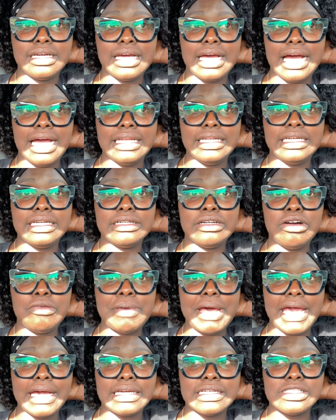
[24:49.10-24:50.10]
I did go
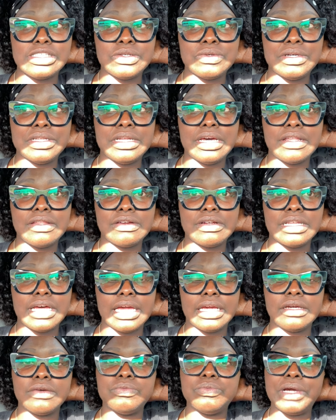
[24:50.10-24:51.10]
back into another,
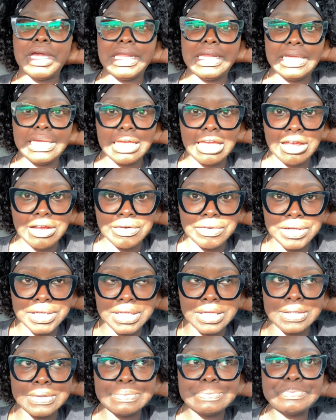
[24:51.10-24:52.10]
like, waiting
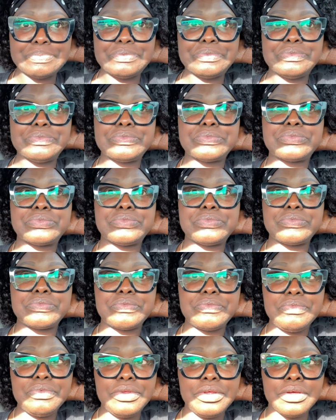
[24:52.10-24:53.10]
area
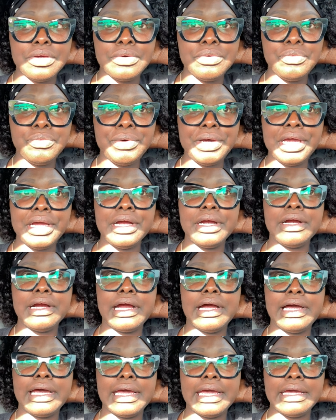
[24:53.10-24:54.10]
where
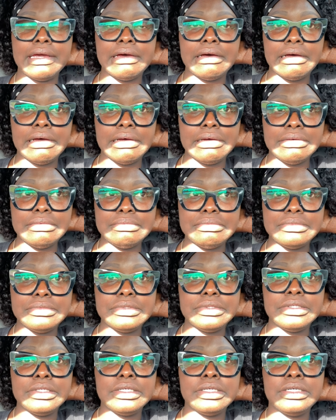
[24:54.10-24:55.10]
I um,
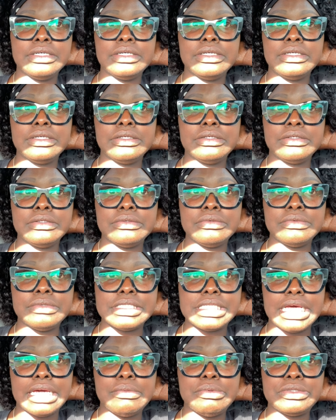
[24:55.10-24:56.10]

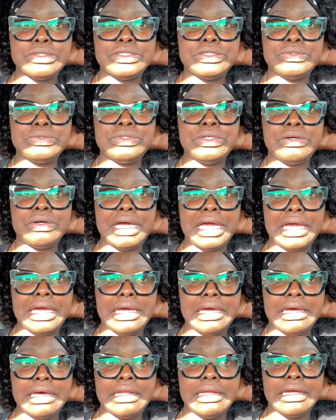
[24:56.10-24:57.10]
was able to go
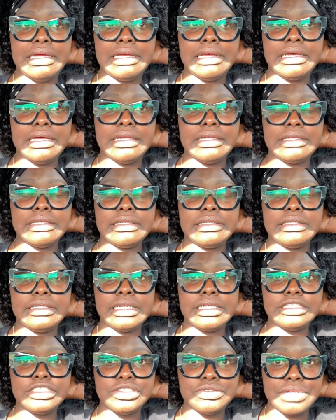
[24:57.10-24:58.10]
ahead and
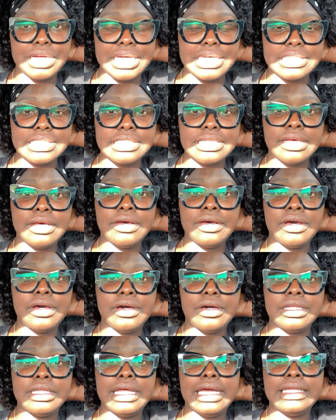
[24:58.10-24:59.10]
get dressed.
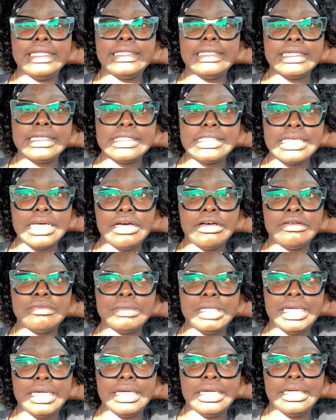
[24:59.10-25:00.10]
They did tell
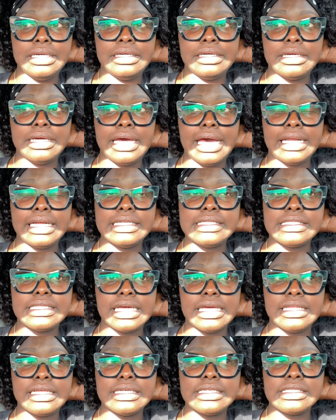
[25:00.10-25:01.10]
me, I didn't
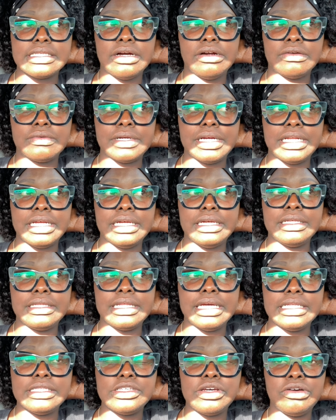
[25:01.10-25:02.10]
say this already,
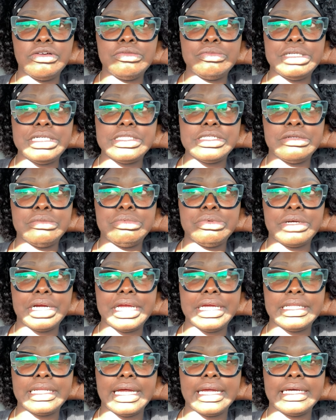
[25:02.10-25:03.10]
they told me to
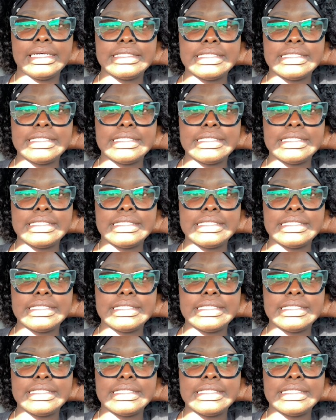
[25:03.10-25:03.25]
bring like a